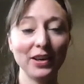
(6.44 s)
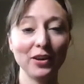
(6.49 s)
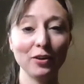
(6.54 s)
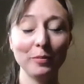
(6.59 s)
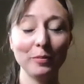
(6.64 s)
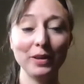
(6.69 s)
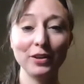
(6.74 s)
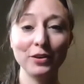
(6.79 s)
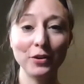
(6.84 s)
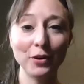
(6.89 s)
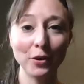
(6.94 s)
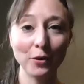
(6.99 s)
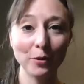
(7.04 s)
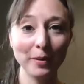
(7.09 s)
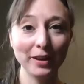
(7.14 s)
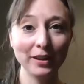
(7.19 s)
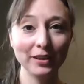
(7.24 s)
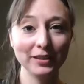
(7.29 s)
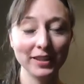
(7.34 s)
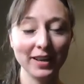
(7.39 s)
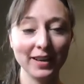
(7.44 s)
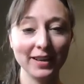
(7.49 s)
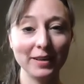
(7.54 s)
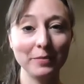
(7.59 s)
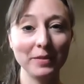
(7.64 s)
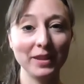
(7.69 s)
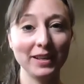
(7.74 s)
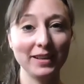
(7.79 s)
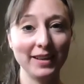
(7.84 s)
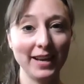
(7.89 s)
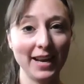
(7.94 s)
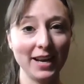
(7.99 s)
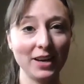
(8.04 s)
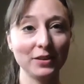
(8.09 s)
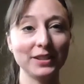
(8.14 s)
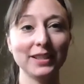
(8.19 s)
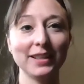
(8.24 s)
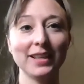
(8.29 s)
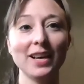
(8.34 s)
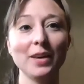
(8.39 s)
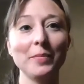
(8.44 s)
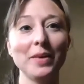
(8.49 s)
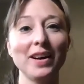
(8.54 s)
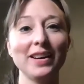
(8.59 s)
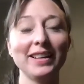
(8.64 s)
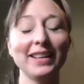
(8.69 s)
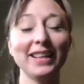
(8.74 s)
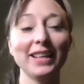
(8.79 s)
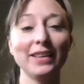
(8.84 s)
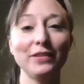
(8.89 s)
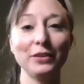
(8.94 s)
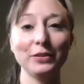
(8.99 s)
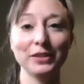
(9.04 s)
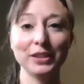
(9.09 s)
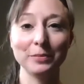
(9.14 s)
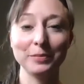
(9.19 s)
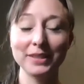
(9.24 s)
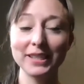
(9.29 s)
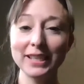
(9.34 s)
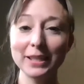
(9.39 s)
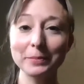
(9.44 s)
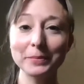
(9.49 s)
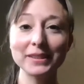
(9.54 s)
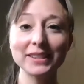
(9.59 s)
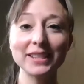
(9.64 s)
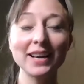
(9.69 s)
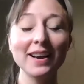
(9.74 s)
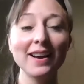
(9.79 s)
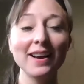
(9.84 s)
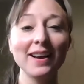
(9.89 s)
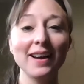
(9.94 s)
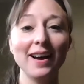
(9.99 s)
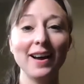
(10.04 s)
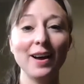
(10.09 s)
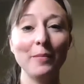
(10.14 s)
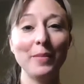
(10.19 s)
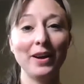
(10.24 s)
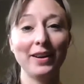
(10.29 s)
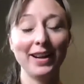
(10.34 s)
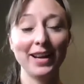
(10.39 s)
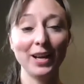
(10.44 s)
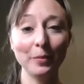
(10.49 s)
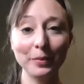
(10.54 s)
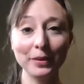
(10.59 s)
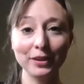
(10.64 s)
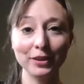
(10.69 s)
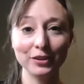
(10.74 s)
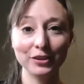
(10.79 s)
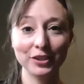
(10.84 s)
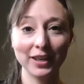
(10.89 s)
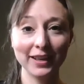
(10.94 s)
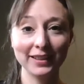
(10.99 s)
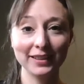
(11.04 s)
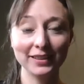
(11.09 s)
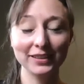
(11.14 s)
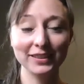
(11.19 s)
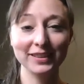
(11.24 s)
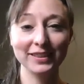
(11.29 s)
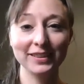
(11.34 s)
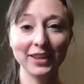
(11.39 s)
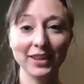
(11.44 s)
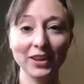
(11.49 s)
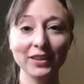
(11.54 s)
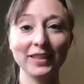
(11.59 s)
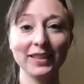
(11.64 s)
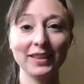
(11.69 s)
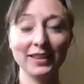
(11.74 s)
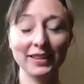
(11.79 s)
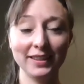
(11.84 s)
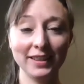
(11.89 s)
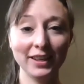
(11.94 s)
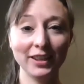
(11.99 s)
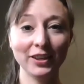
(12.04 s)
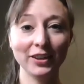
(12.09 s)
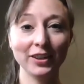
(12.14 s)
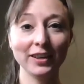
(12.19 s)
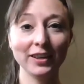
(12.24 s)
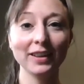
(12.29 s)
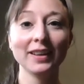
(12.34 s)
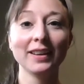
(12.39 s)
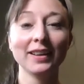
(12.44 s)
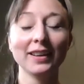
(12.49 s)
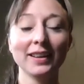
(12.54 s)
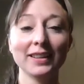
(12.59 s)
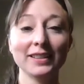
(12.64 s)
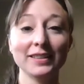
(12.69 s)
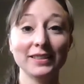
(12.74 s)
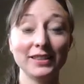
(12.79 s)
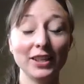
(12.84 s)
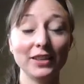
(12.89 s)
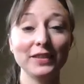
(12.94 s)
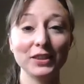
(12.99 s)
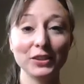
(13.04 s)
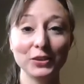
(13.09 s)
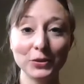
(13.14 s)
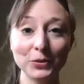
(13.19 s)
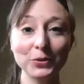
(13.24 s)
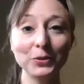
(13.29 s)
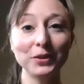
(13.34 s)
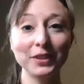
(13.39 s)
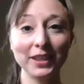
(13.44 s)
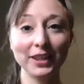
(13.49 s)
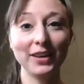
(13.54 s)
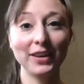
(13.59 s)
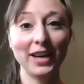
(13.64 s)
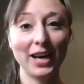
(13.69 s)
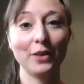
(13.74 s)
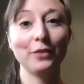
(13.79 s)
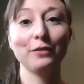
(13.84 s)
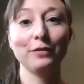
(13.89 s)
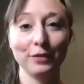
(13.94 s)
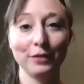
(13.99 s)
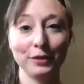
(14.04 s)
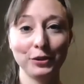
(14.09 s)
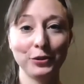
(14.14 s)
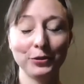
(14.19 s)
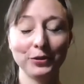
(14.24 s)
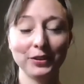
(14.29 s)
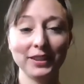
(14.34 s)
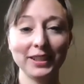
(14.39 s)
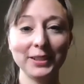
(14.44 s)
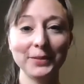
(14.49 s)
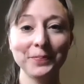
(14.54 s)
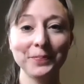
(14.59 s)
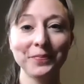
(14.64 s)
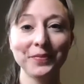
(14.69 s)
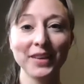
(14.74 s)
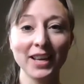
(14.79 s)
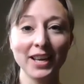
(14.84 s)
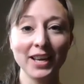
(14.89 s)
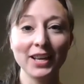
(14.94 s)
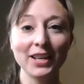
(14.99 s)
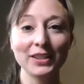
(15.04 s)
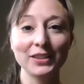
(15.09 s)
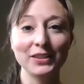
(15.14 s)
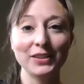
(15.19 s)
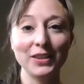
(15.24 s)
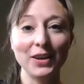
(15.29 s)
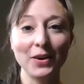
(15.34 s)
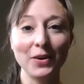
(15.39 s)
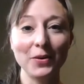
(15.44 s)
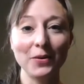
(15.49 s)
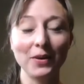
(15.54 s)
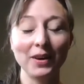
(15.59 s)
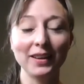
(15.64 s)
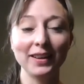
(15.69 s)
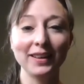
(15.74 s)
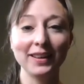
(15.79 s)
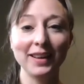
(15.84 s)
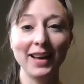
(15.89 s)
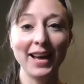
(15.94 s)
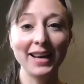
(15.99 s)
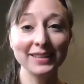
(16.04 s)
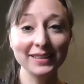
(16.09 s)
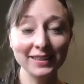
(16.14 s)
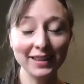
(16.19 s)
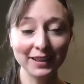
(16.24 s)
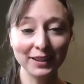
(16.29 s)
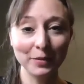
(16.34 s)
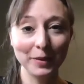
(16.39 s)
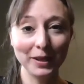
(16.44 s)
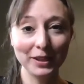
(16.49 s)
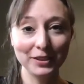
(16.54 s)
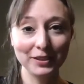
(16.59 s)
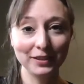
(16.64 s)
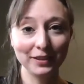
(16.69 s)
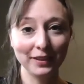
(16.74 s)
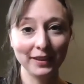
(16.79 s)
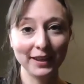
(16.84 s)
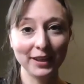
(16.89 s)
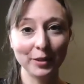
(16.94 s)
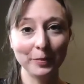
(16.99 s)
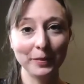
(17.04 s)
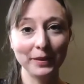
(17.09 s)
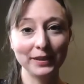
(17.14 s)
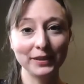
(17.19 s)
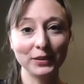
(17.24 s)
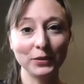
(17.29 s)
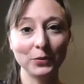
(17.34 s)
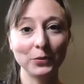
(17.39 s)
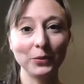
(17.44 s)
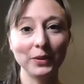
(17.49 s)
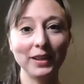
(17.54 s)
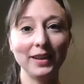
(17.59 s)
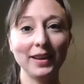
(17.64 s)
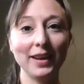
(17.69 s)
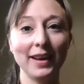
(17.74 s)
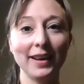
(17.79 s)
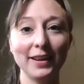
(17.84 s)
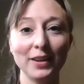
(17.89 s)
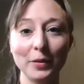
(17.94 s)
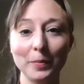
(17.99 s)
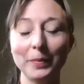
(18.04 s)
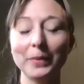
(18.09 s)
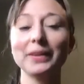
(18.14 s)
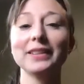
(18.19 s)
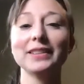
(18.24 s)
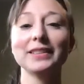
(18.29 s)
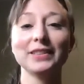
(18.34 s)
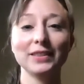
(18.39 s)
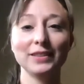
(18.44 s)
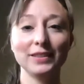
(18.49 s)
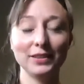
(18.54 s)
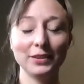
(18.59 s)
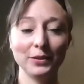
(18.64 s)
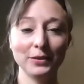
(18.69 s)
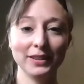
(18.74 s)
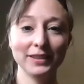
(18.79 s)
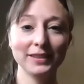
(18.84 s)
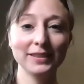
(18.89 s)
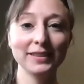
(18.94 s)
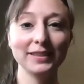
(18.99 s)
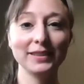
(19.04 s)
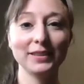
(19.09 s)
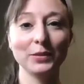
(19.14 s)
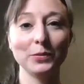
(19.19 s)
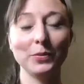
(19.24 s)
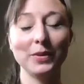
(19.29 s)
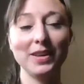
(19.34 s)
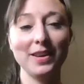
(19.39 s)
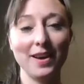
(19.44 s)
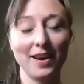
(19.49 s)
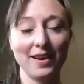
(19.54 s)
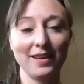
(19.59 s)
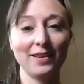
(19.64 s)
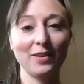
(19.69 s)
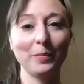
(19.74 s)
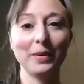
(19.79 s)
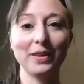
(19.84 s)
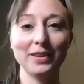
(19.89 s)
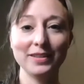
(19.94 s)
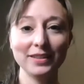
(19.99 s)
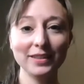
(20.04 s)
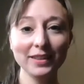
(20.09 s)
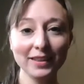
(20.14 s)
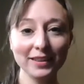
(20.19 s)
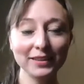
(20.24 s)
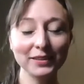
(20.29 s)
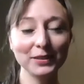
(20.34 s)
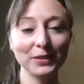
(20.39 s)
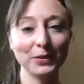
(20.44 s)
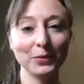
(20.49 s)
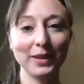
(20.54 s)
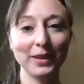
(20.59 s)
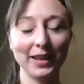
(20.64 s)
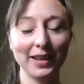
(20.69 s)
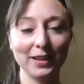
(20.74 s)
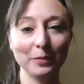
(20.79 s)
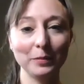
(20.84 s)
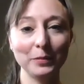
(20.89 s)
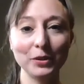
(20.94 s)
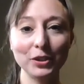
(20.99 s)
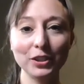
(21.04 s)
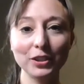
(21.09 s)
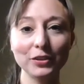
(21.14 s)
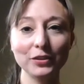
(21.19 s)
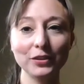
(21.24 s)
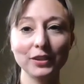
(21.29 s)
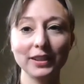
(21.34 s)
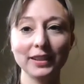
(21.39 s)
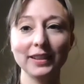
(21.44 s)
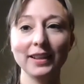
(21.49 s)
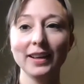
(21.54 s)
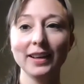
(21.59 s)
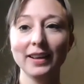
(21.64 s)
would be no better time than now to come on and give you some tips about helping your child start the school year out virtually. So, as an occupational therapist, we help students, we help adults, we help children